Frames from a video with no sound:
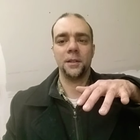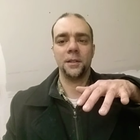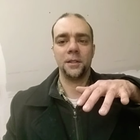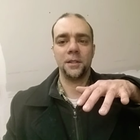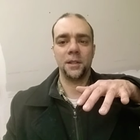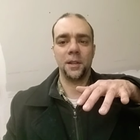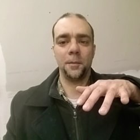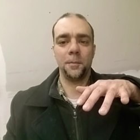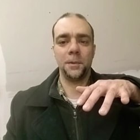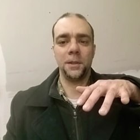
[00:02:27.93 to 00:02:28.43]

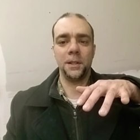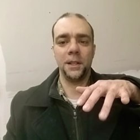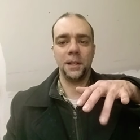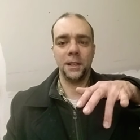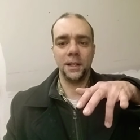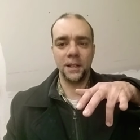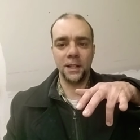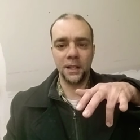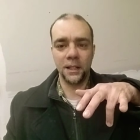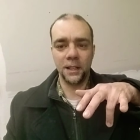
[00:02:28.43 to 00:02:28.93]
skip
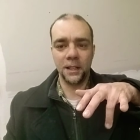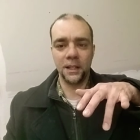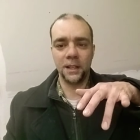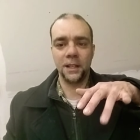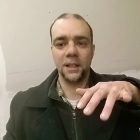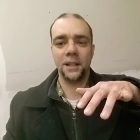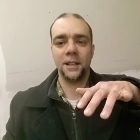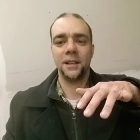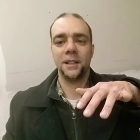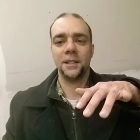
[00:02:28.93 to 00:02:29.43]
D, E,
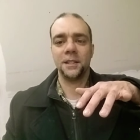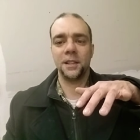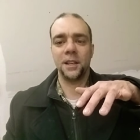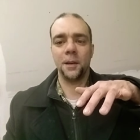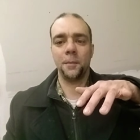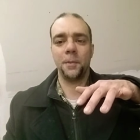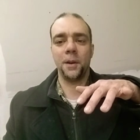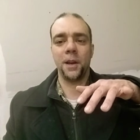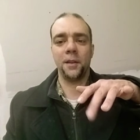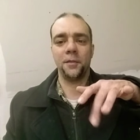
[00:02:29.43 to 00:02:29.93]

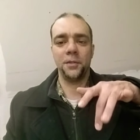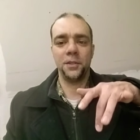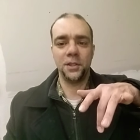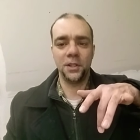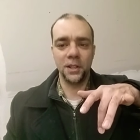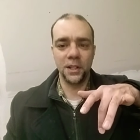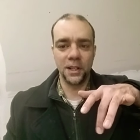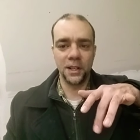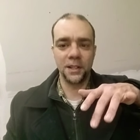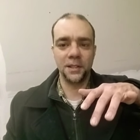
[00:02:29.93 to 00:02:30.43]
skip F,
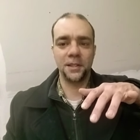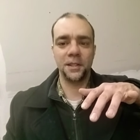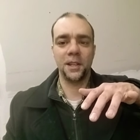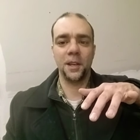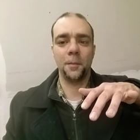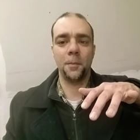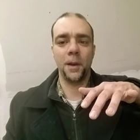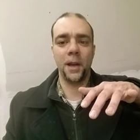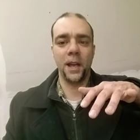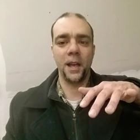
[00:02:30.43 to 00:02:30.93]
G,
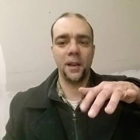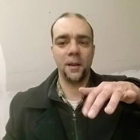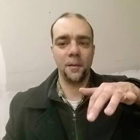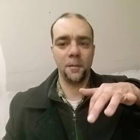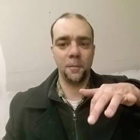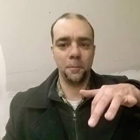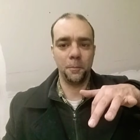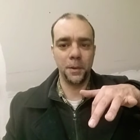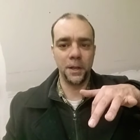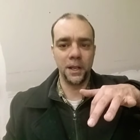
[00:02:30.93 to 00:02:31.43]
skip A,
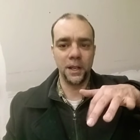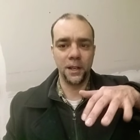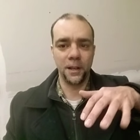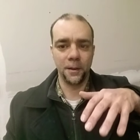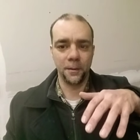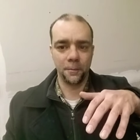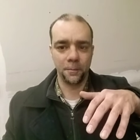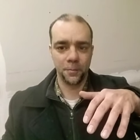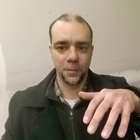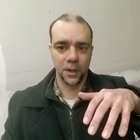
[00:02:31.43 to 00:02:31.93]
B.
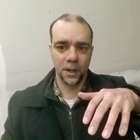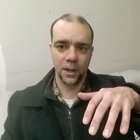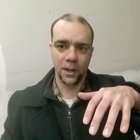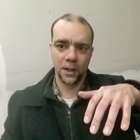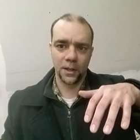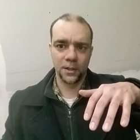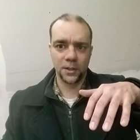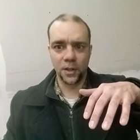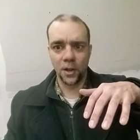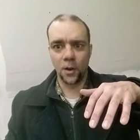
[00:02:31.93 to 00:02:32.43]

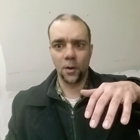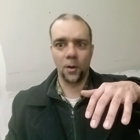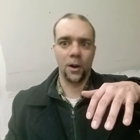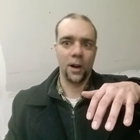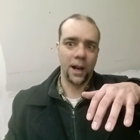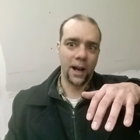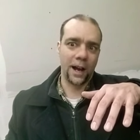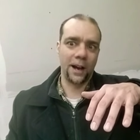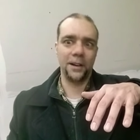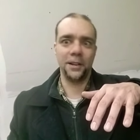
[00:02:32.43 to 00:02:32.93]
So
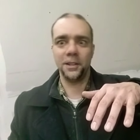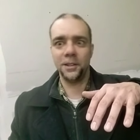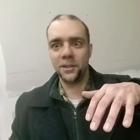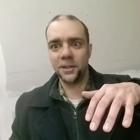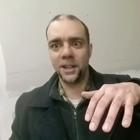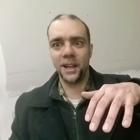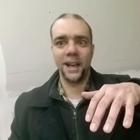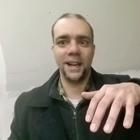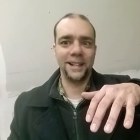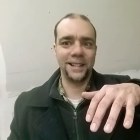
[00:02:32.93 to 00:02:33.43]
how do you
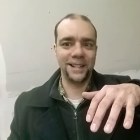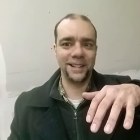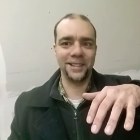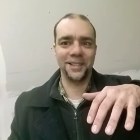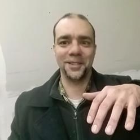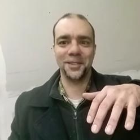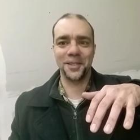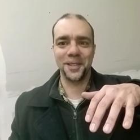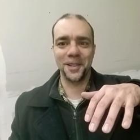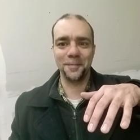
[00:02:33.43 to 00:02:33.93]
get to
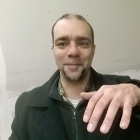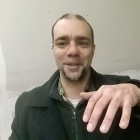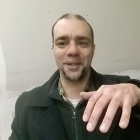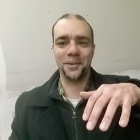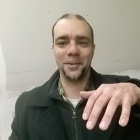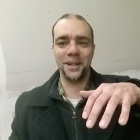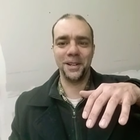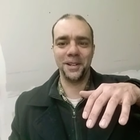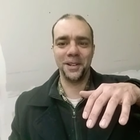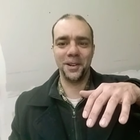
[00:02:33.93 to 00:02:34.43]
those
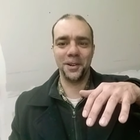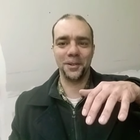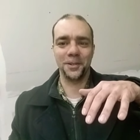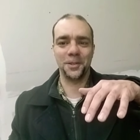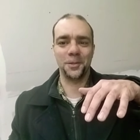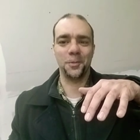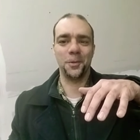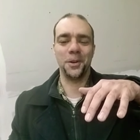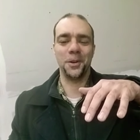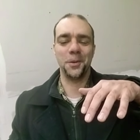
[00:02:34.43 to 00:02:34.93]
in-between
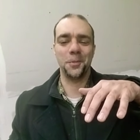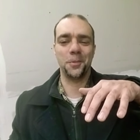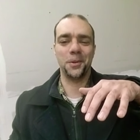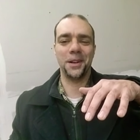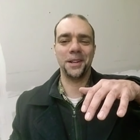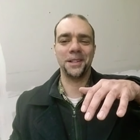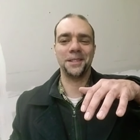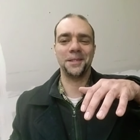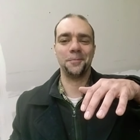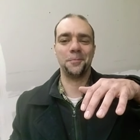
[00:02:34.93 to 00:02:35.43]
notes? Well, you
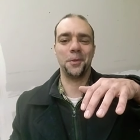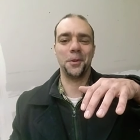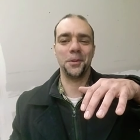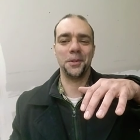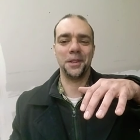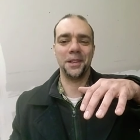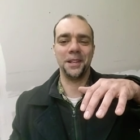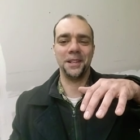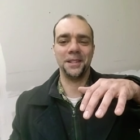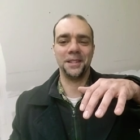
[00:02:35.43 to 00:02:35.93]
press
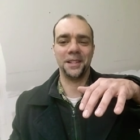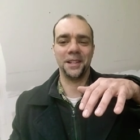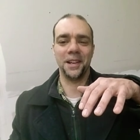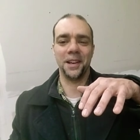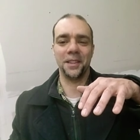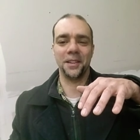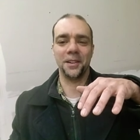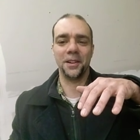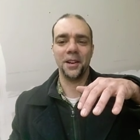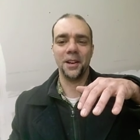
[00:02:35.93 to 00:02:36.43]
both keys
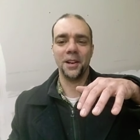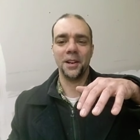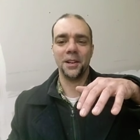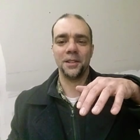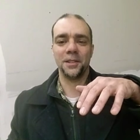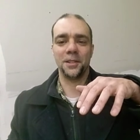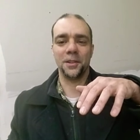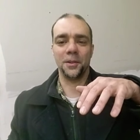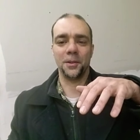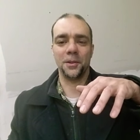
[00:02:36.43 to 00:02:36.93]
together.
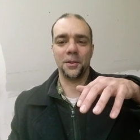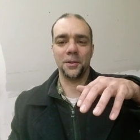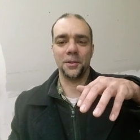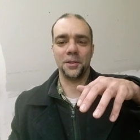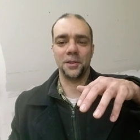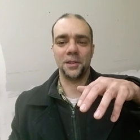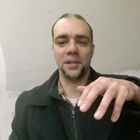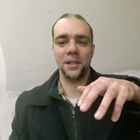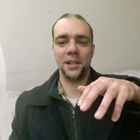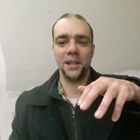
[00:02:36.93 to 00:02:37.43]
So it
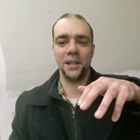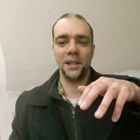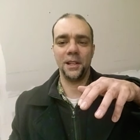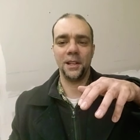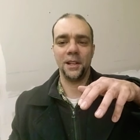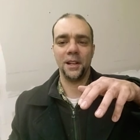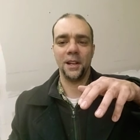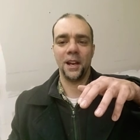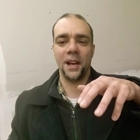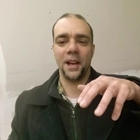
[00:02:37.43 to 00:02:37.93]
goes C,
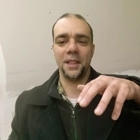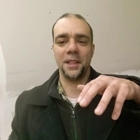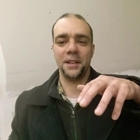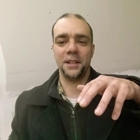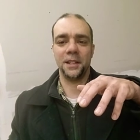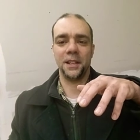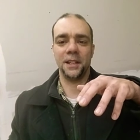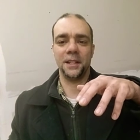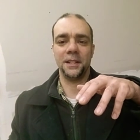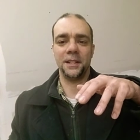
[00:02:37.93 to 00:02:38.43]
and then
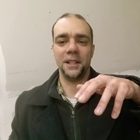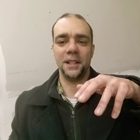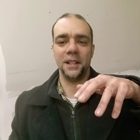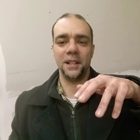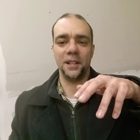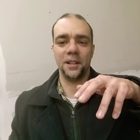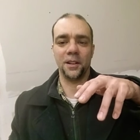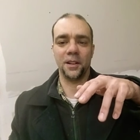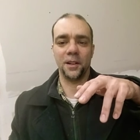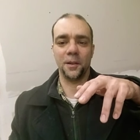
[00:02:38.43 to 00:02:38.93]
to get D,
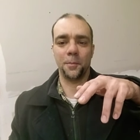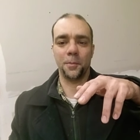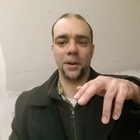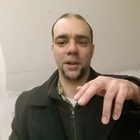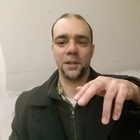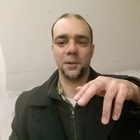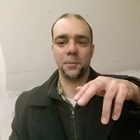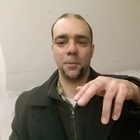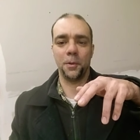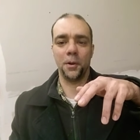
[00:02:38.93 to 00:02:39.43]
you're going to
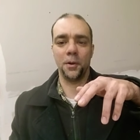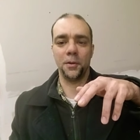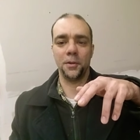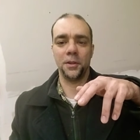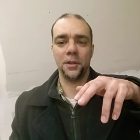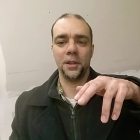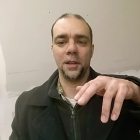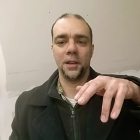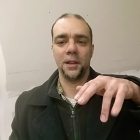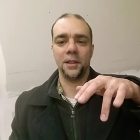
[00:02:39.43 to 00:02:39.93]
press
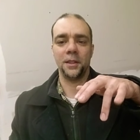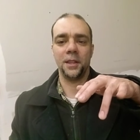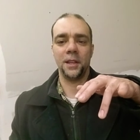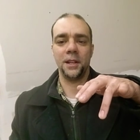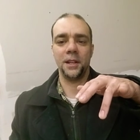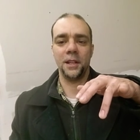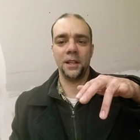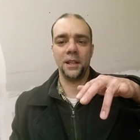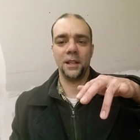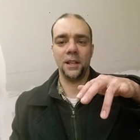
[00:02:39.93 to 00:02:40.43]
both,
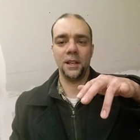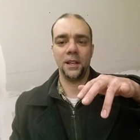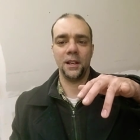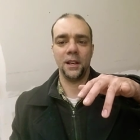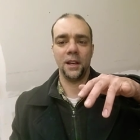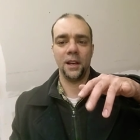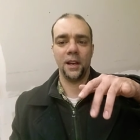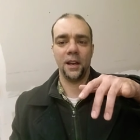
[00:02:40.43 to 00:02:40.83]
then E,